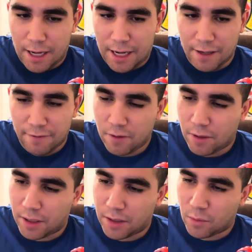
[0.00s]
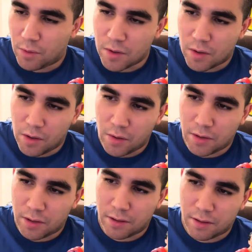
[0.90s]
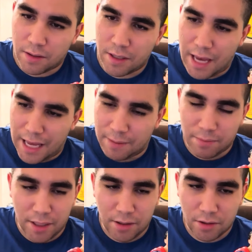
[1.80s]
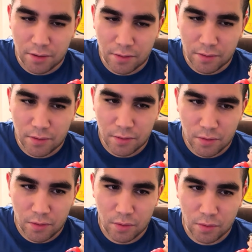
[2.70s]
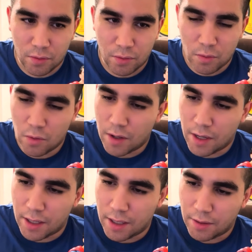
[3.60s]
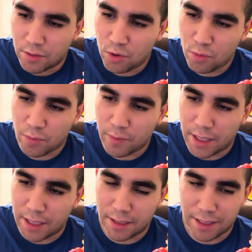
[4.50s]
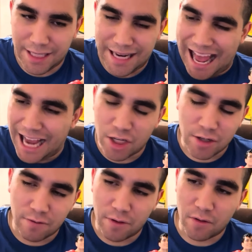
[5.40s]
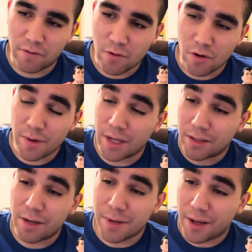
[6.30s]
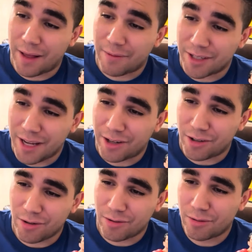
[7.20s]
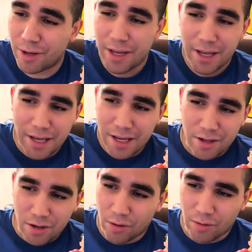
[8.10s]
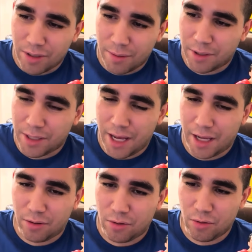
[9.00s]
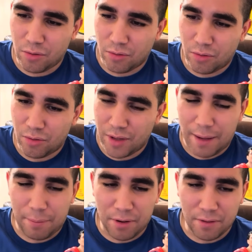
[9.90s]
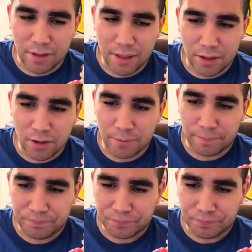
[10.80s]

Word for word: I feel like it's one of the closest adaptations to uh, a Superman in action figure form. Now, someday I'll have a statue, you know, something to add to to that part of the collection.